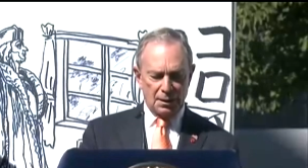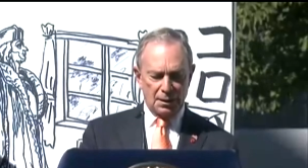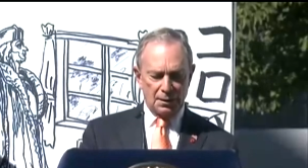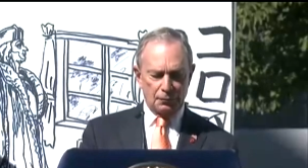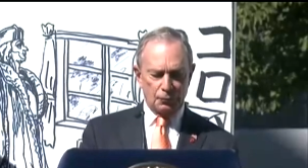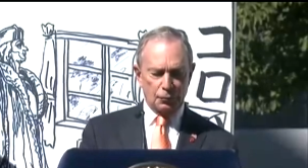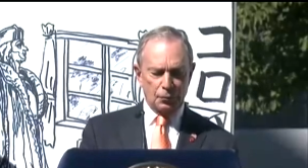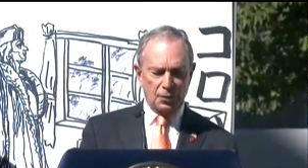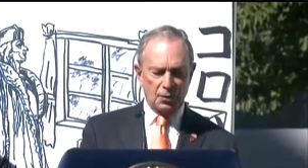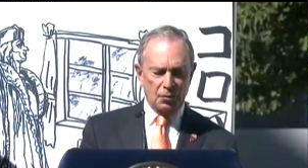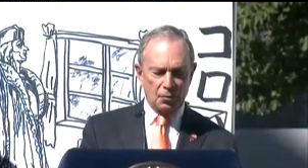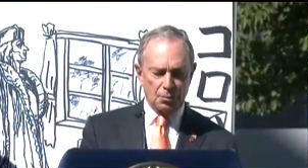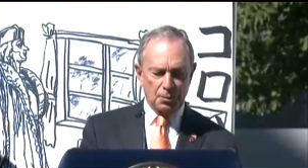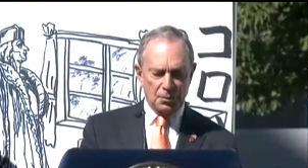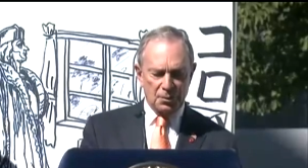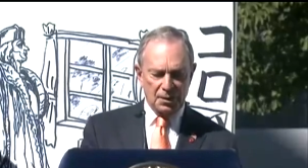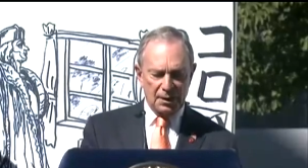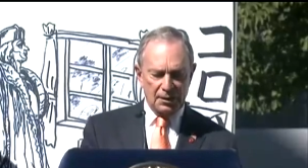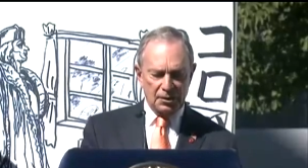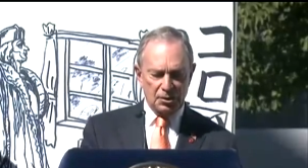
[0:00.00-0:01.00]
of
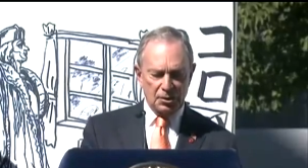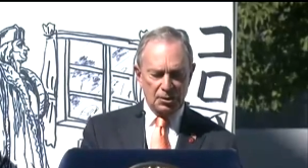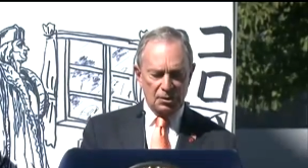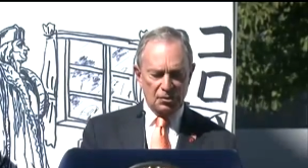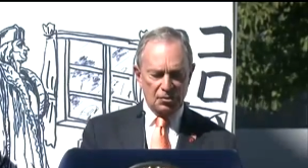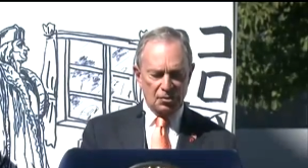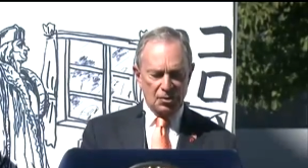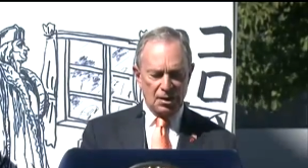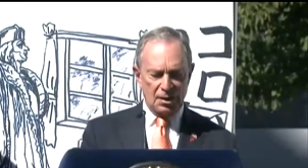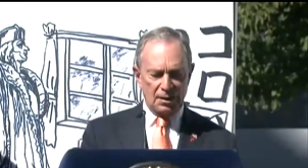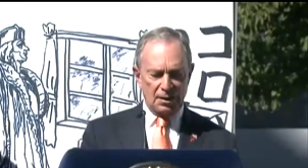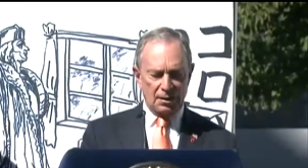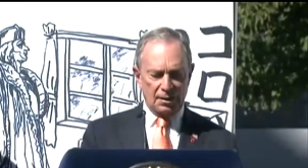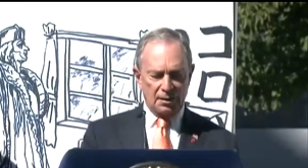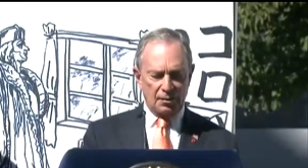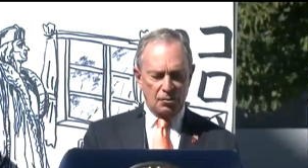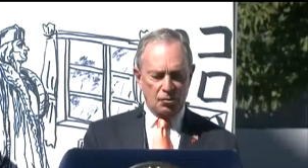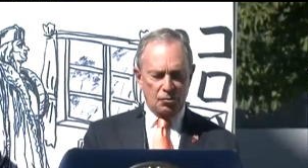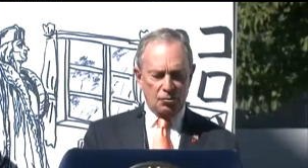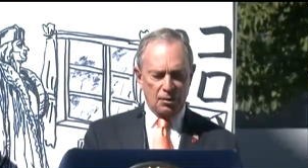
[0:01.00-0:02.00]
Transportation, Design and
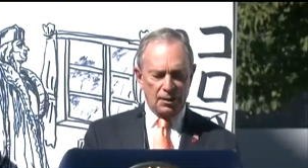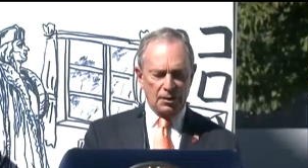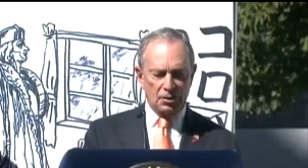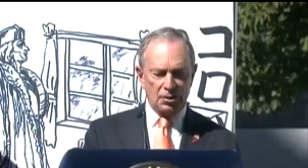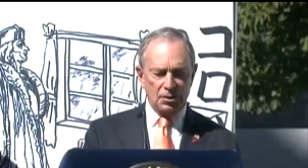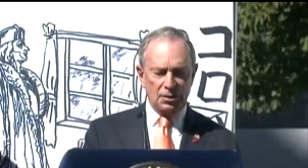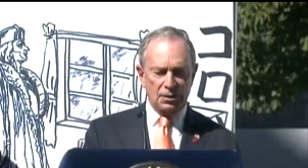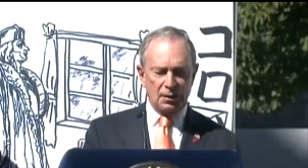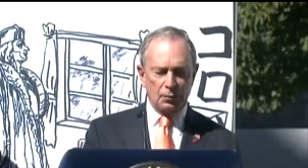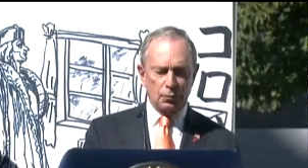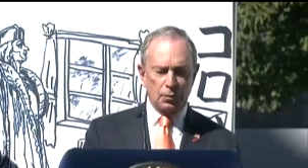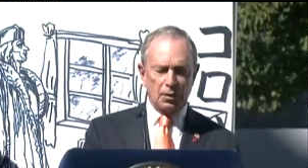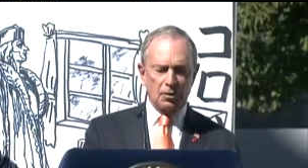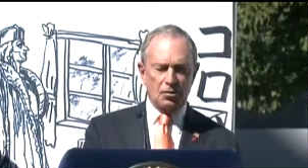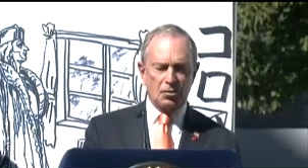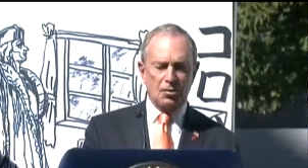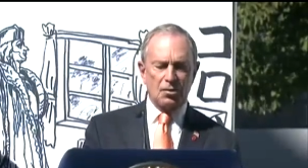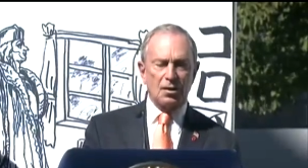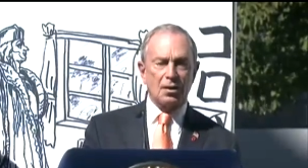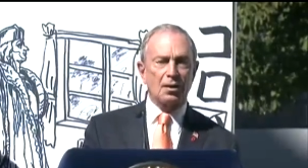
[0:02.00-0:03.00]
Construction,
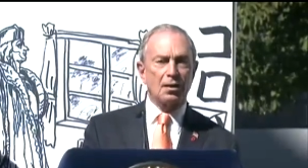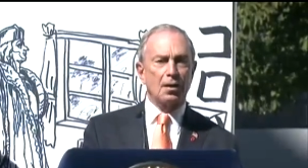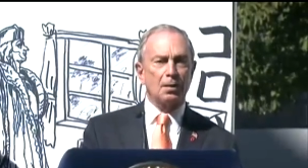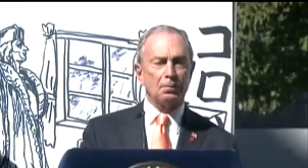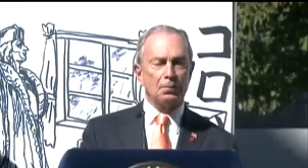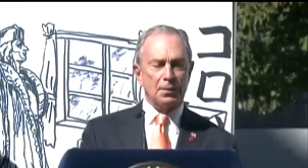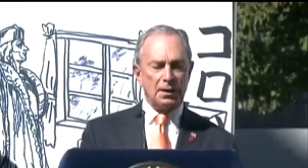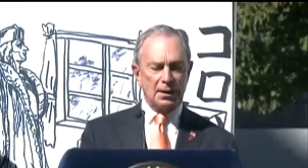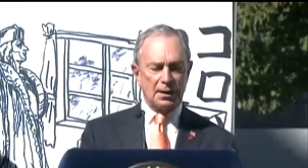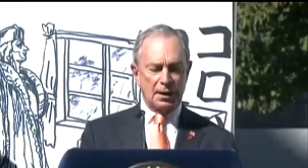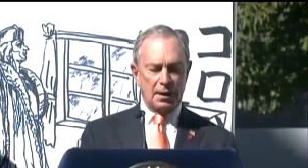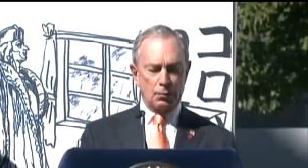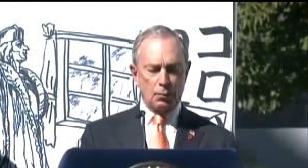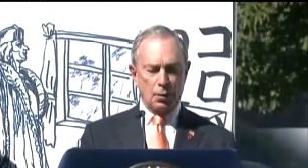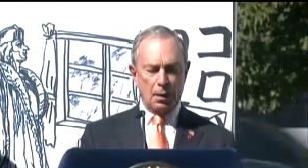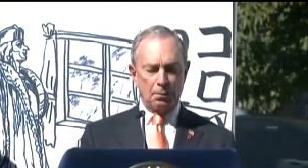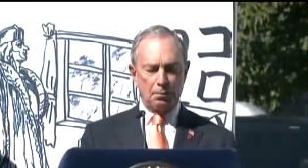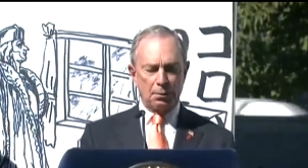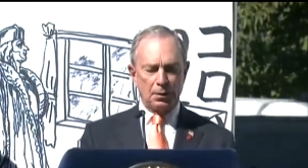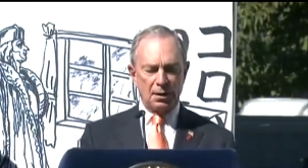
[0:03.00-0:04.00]
NYC and Company, the
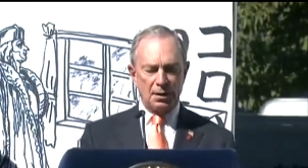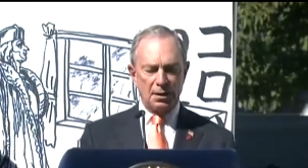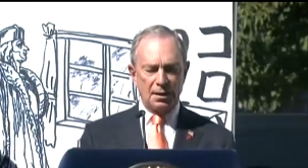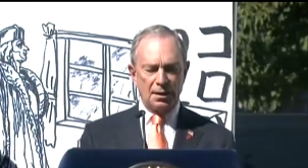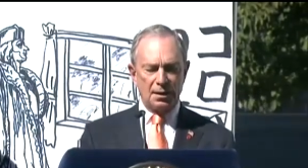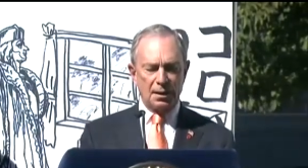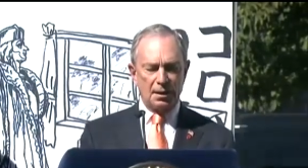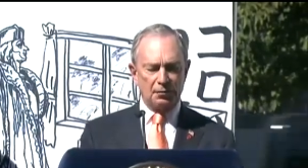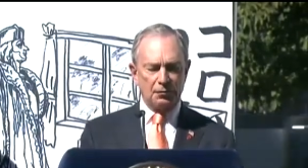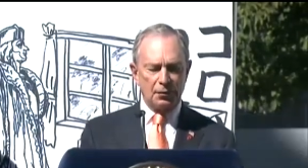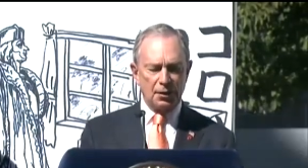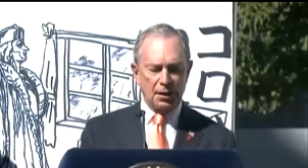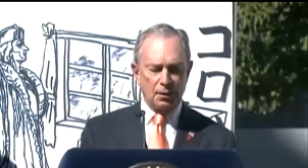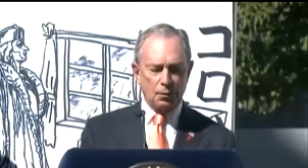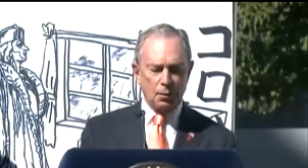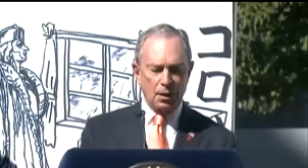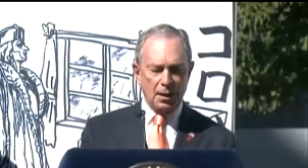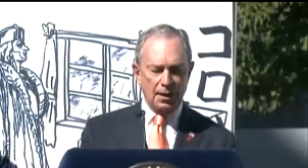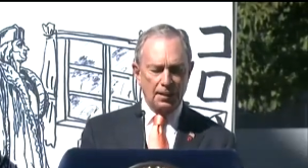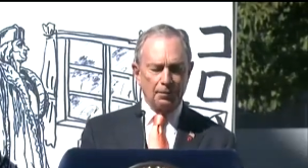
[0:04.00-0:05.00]
NYPD, the
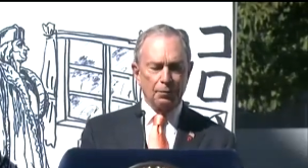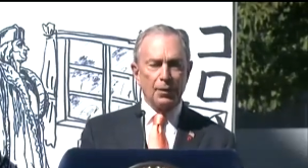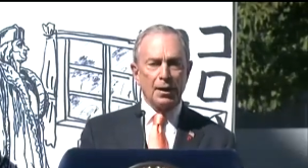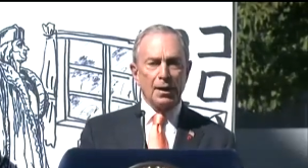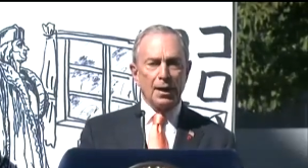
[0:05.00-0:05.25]
FDNY,